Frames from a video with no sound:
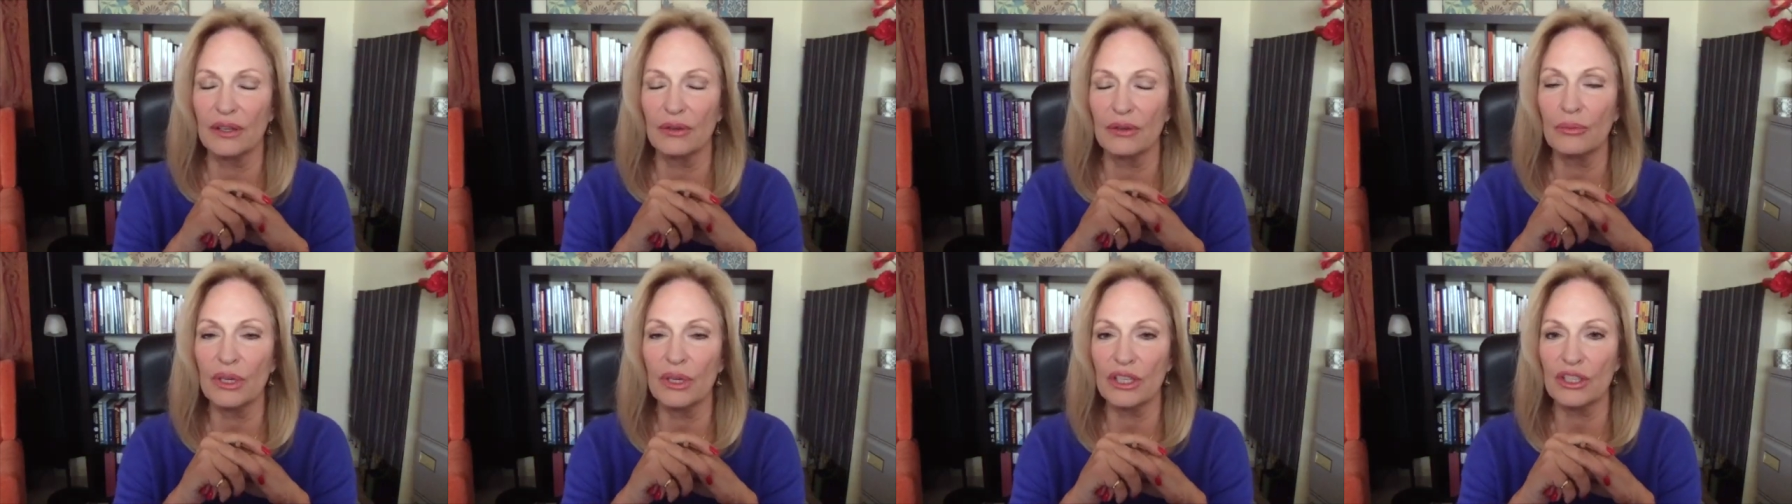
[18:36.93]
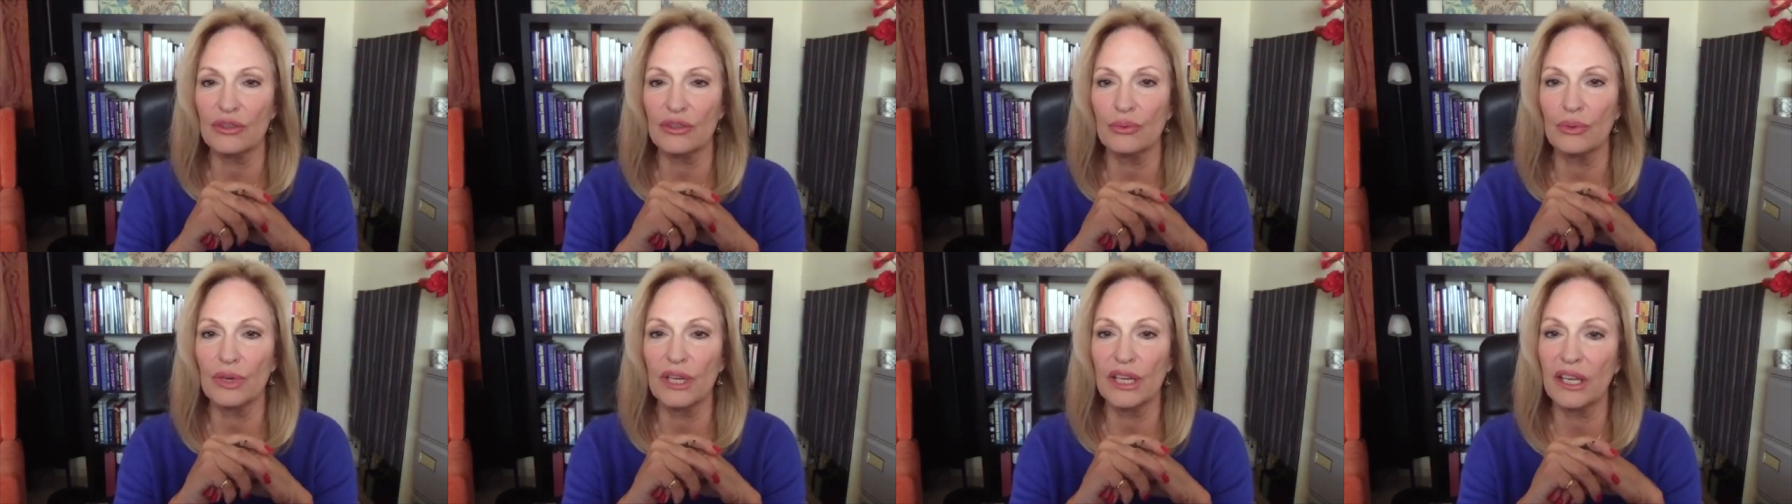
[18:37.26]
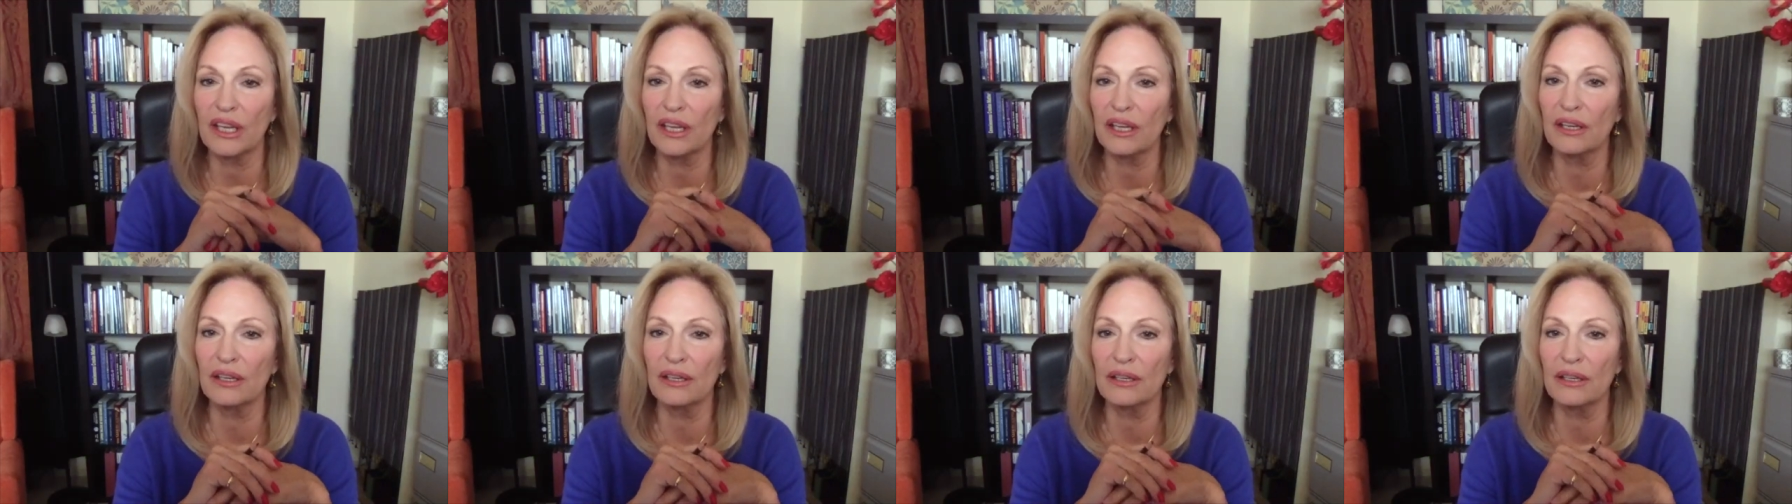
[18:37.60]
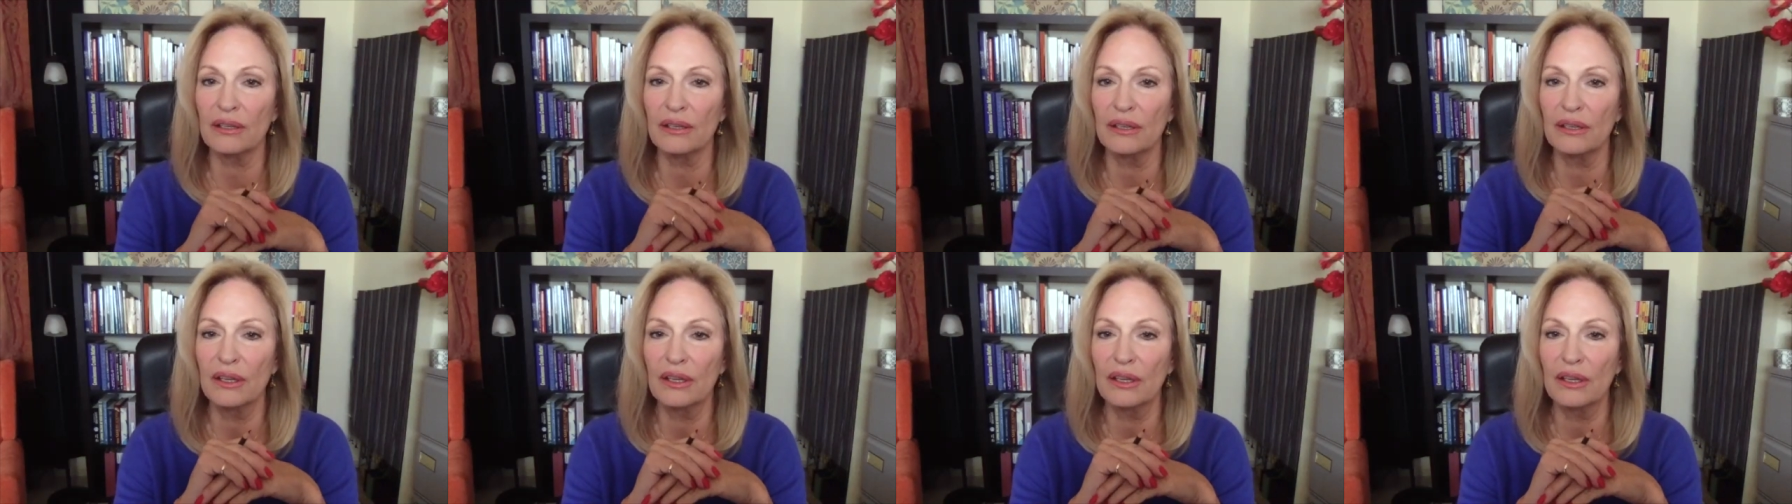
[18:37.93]
which we can
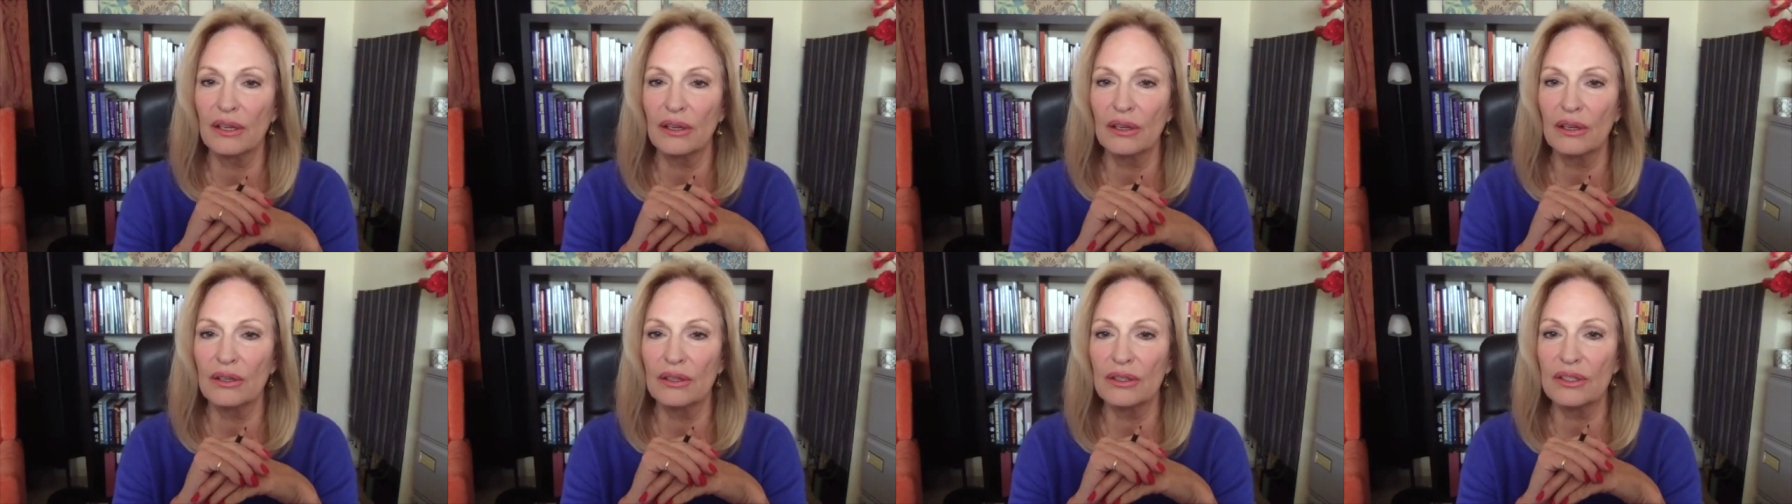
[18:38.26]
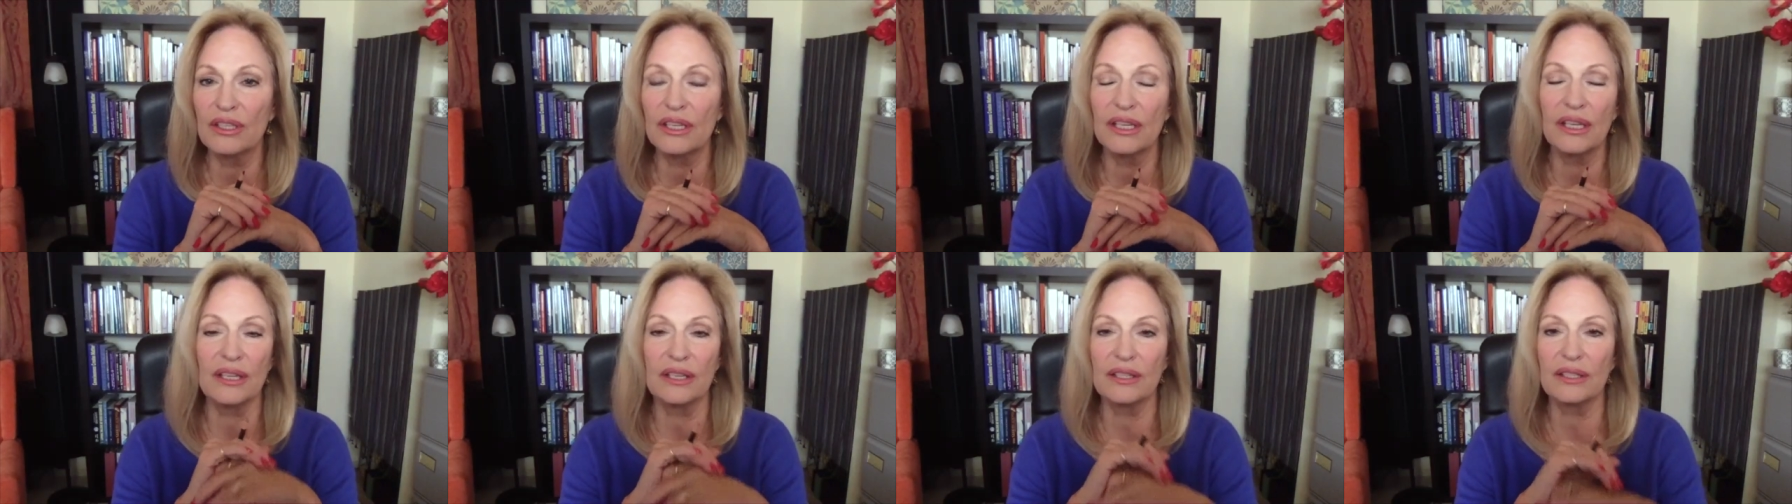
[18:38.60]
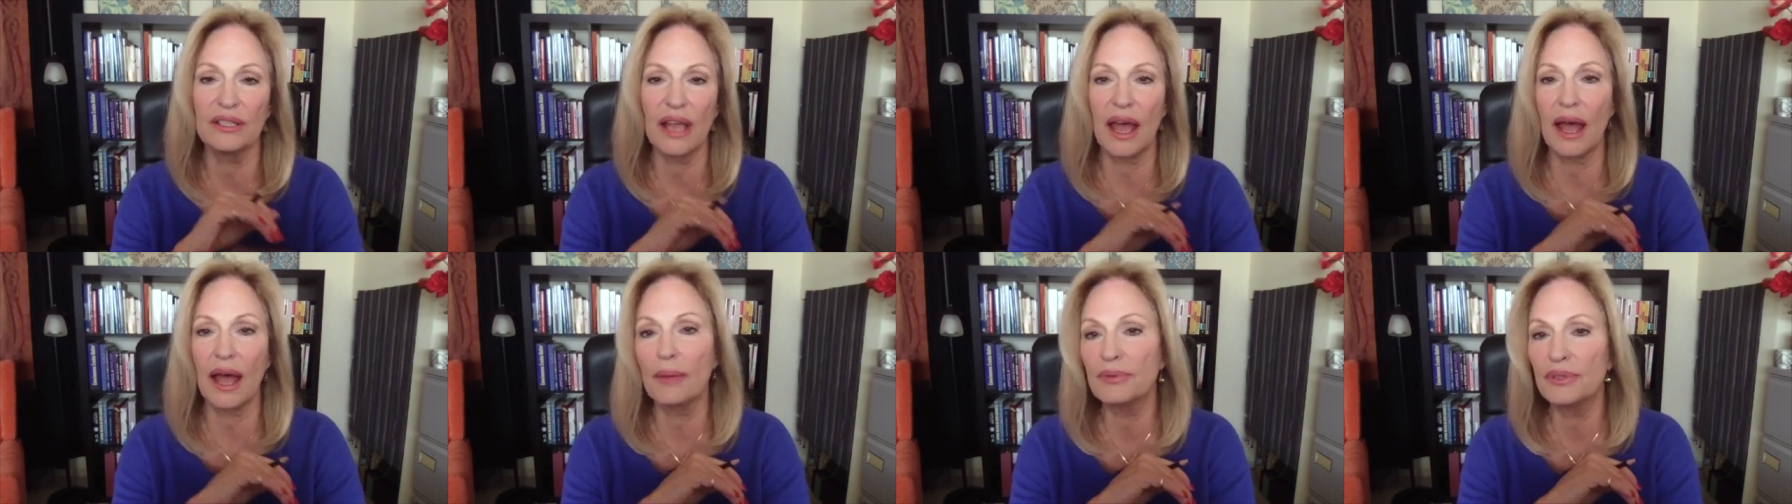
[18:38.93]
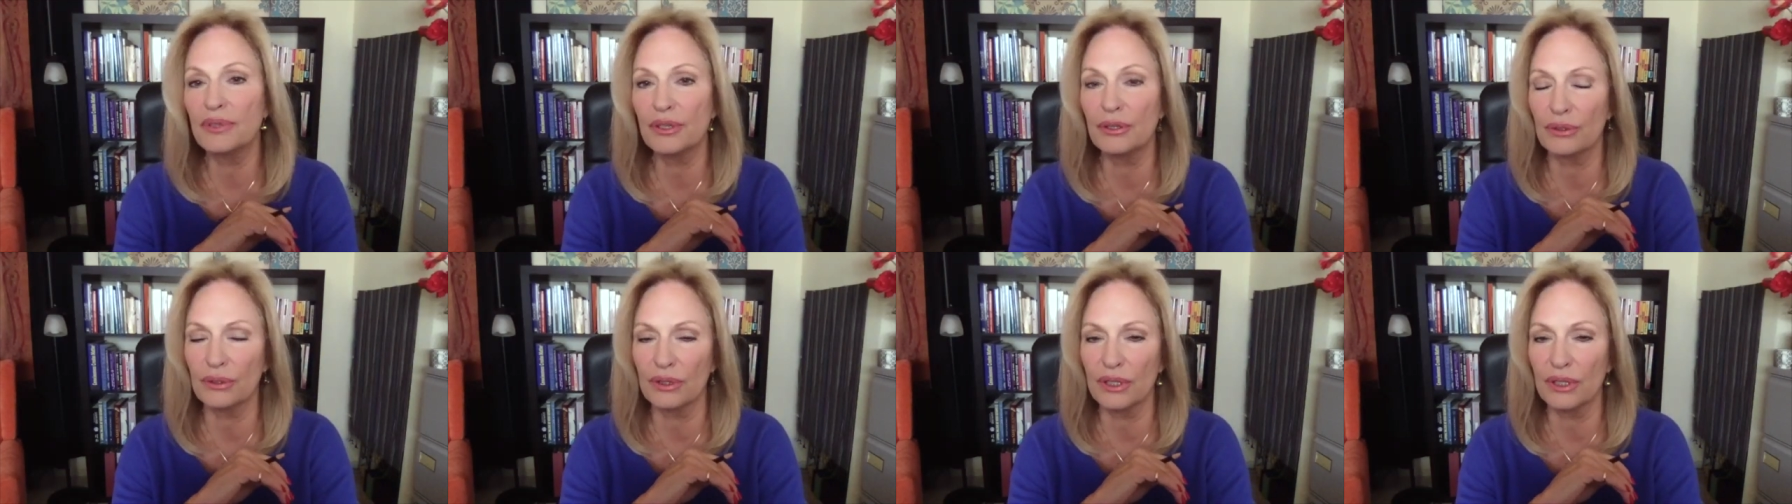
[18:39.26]
see is
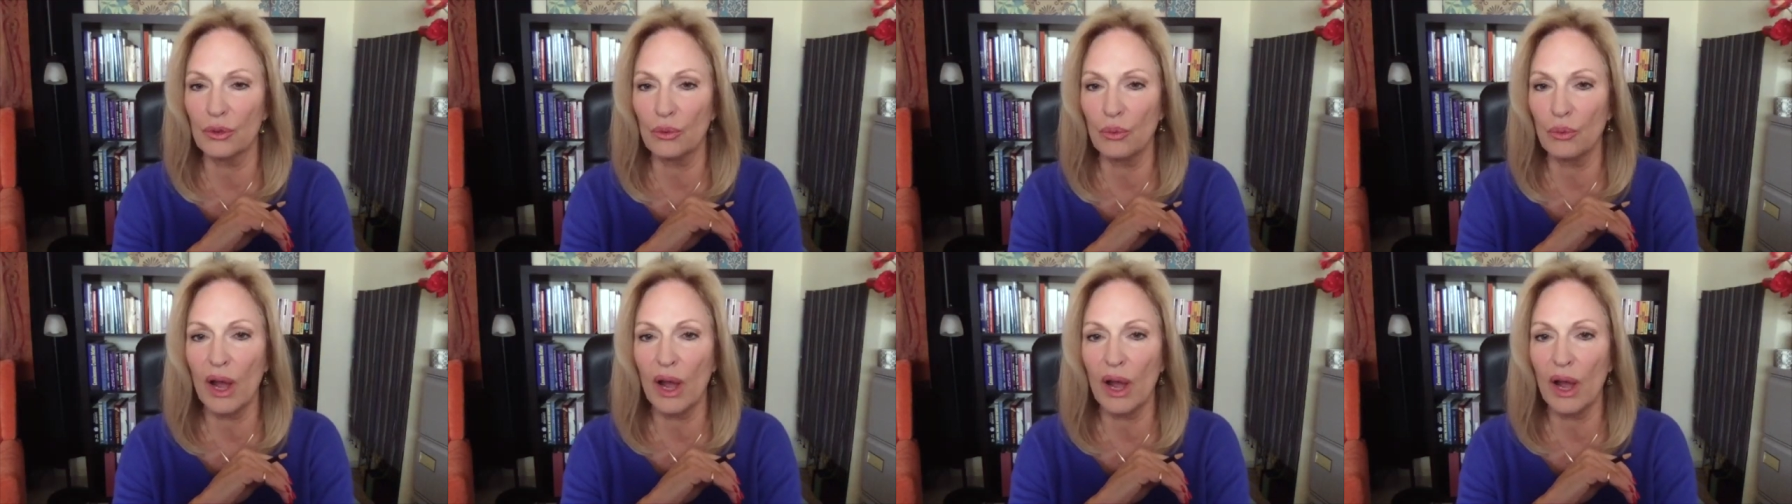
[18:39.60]
absolutely yeah.